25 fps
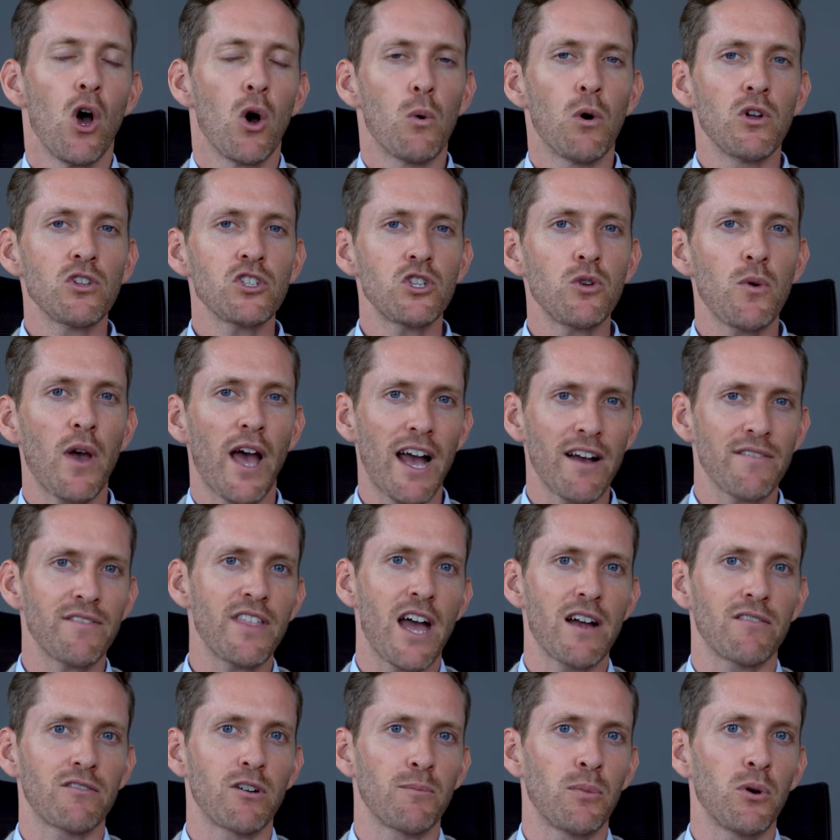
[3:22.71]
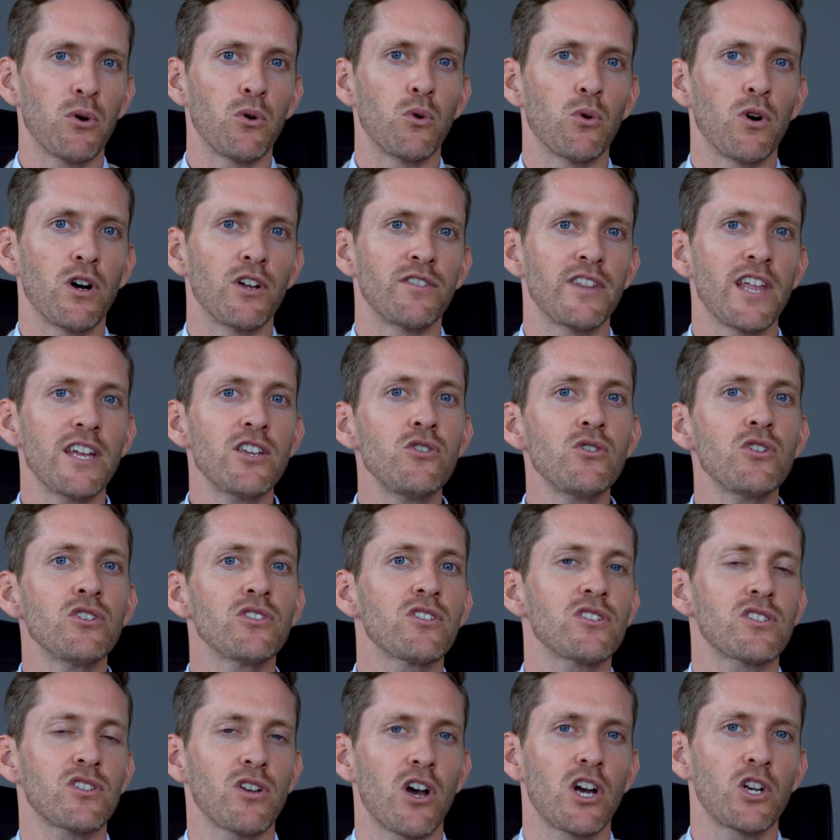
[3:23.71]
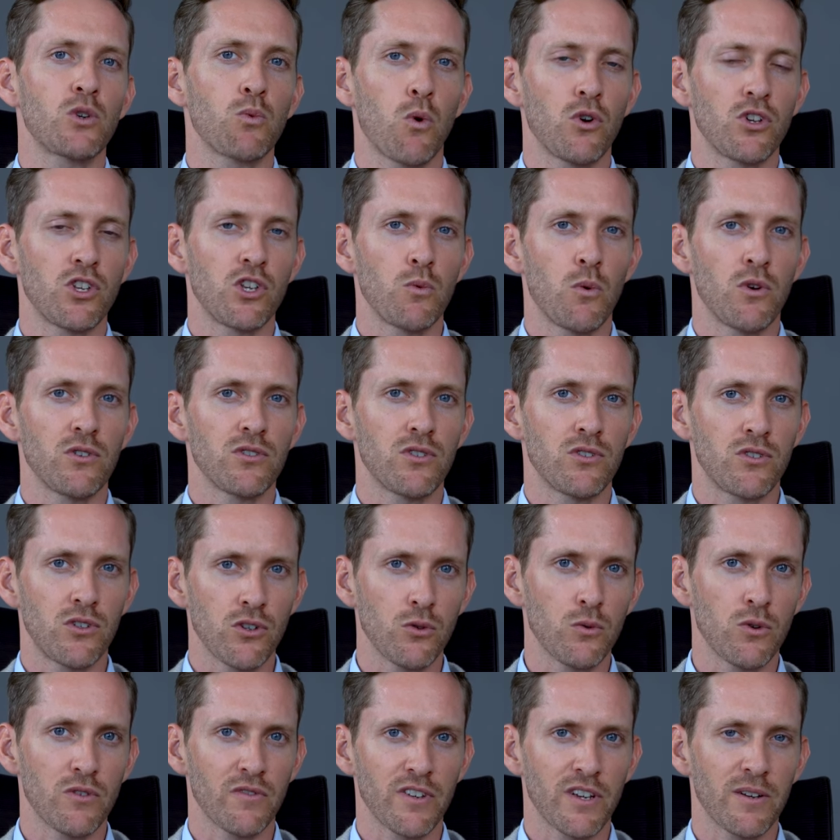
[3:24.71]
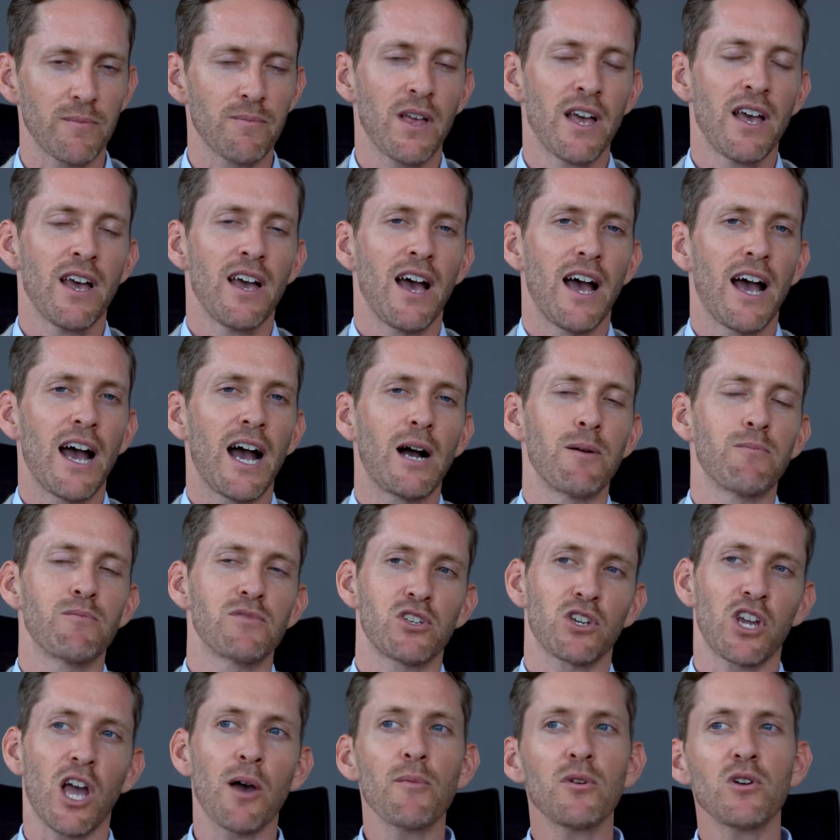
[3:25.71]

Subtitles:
Once you have that report, and then you can decide what you want to do with it. So